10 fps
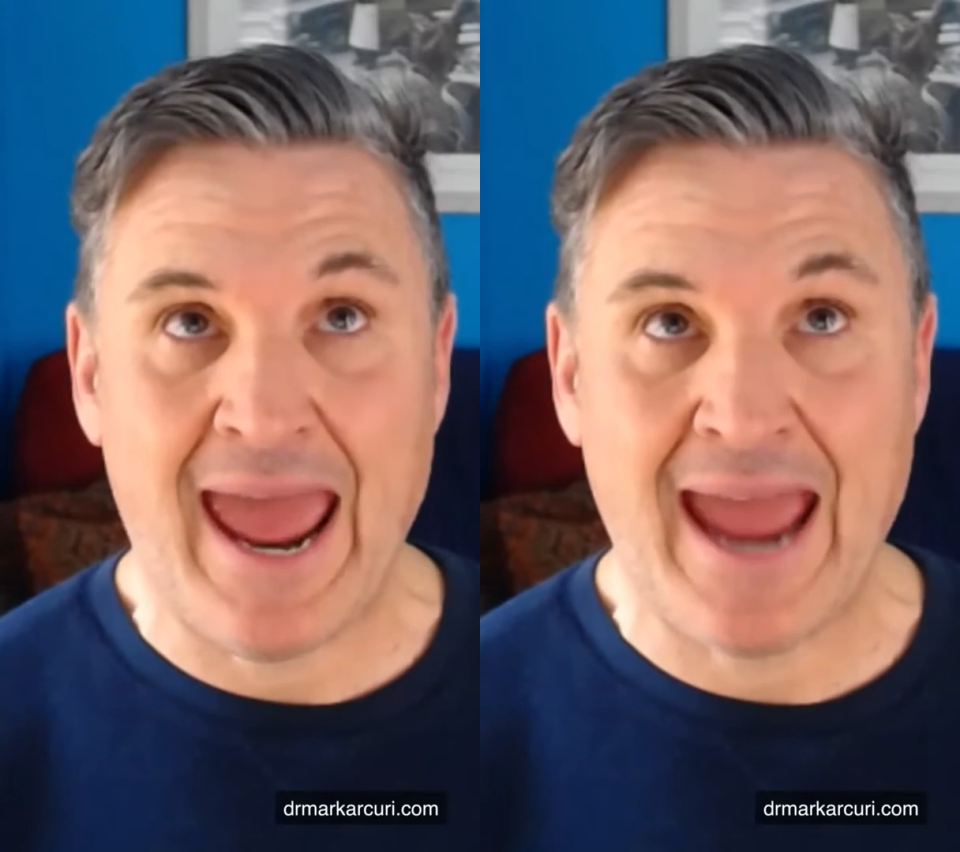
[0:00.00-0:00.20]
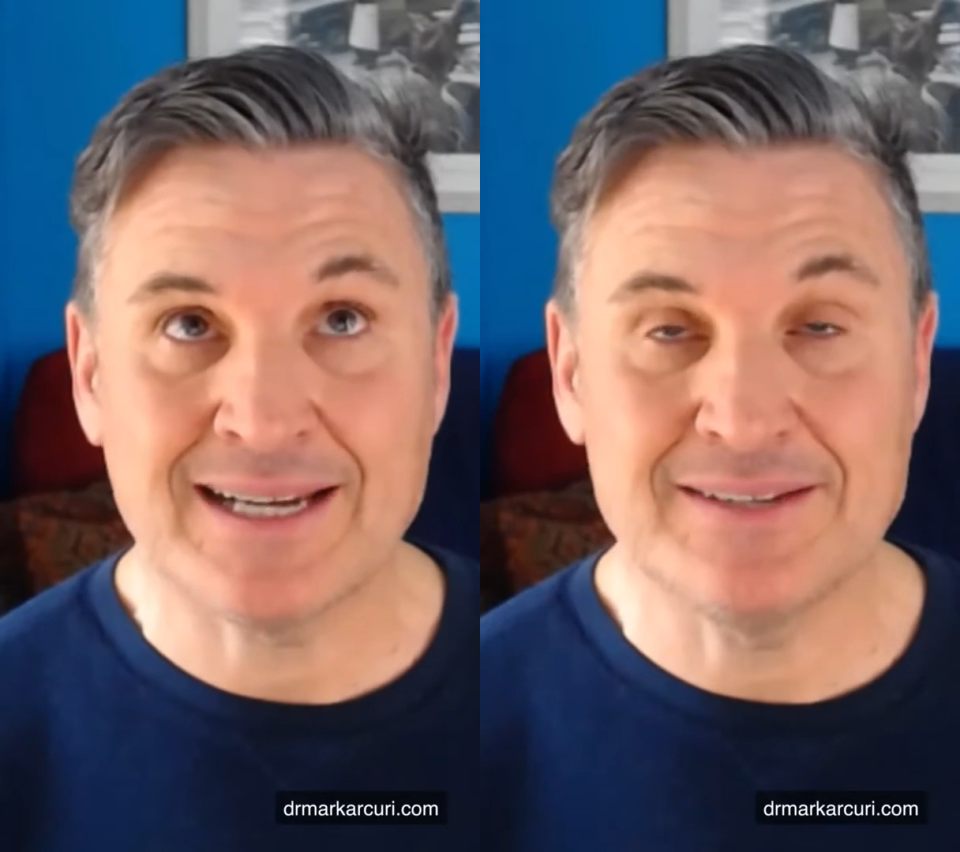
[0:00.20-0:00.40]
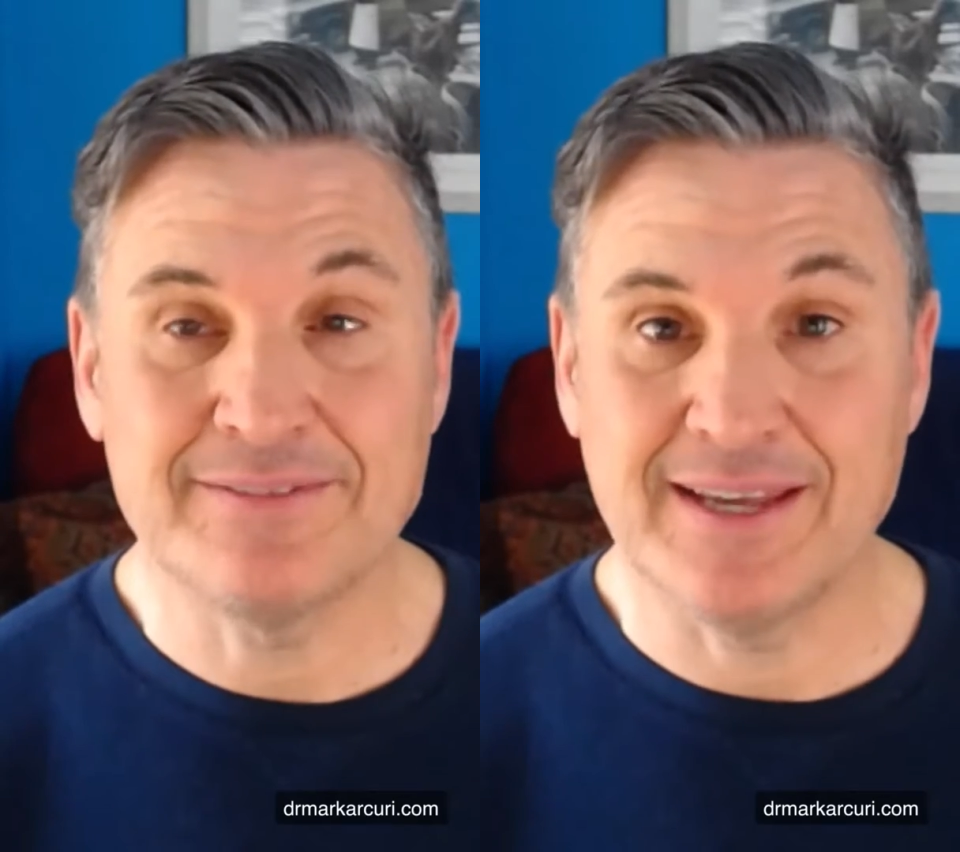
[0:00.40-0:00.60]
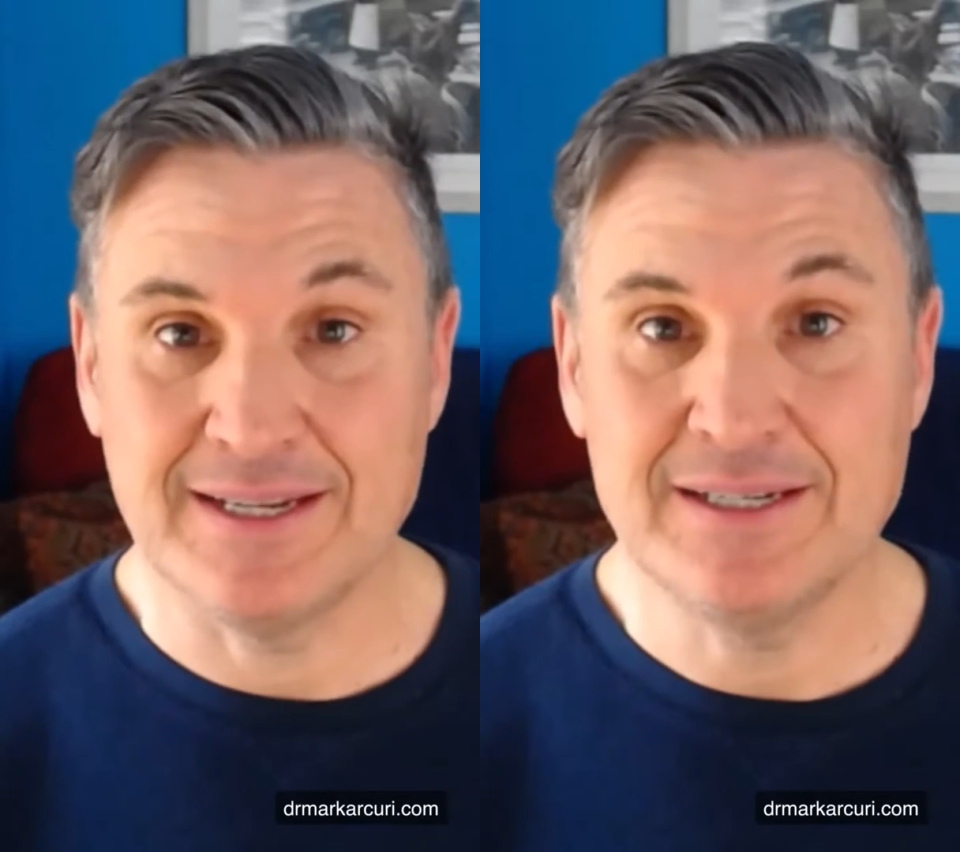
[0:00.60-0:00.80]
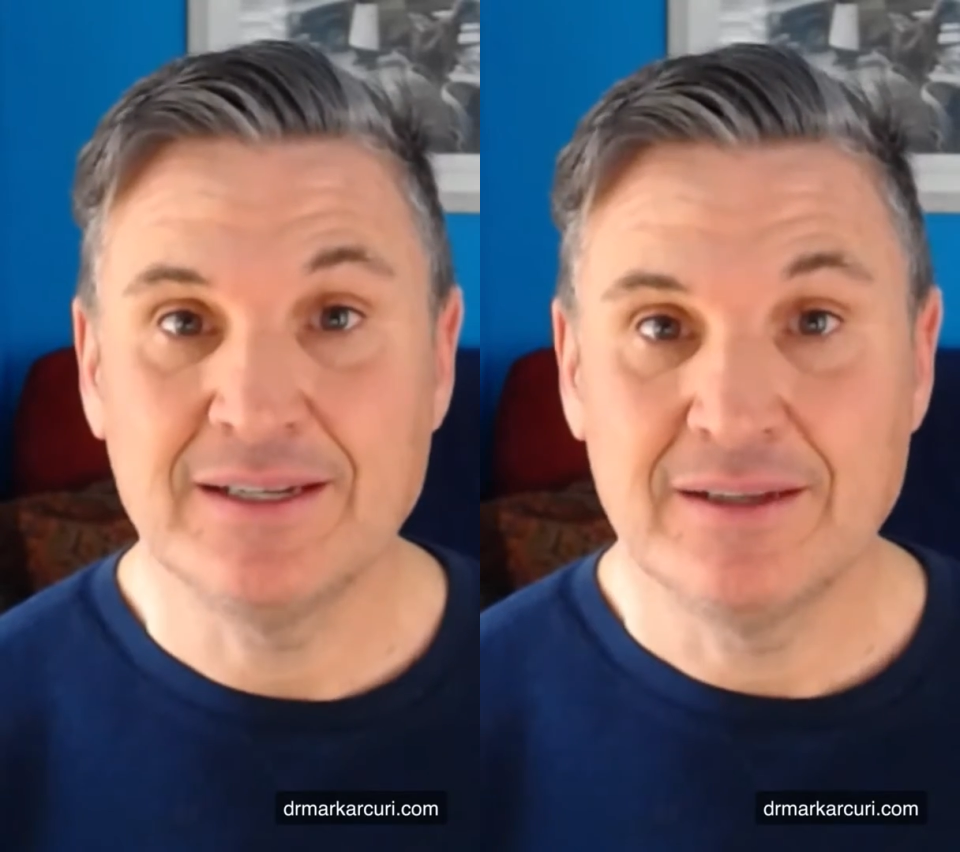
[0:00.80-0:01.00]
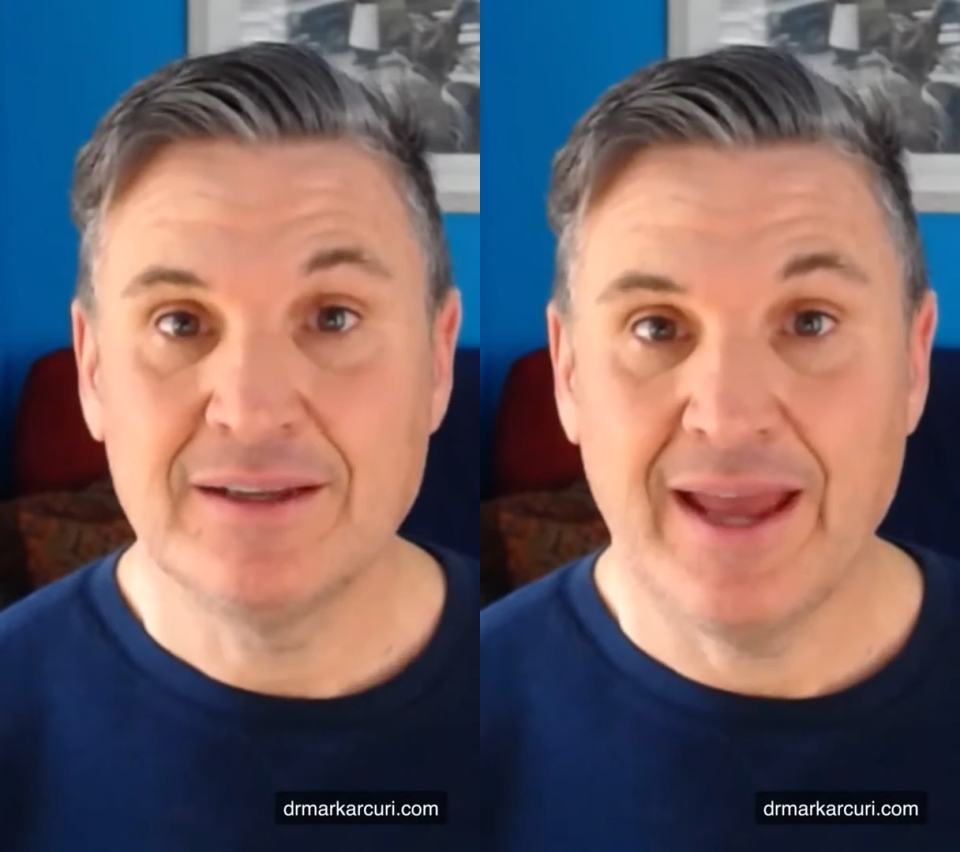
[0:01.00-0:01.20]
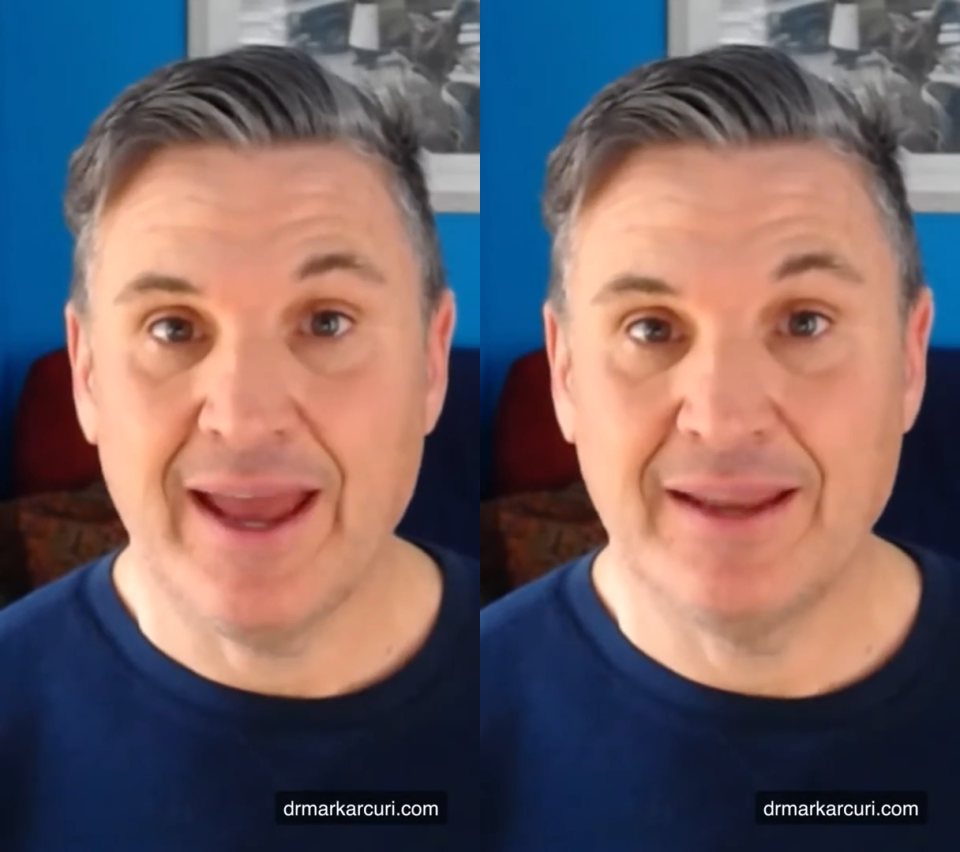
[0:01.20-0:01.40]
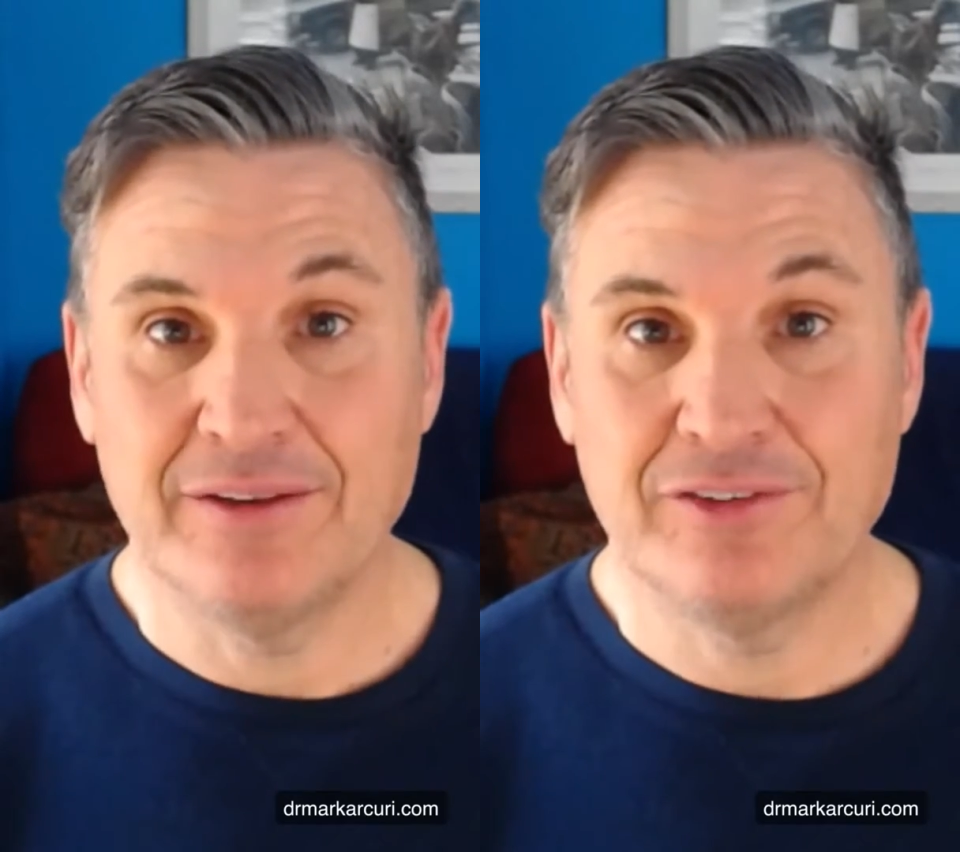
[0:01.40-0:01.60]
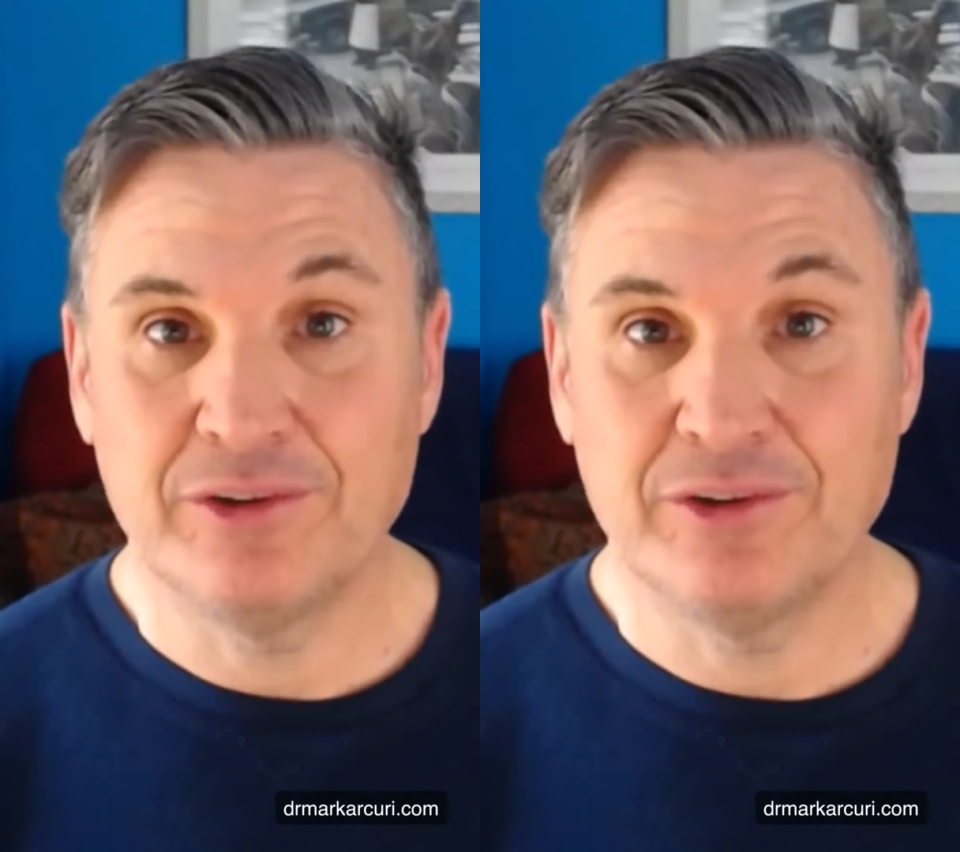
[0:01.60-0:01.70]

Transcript: activate and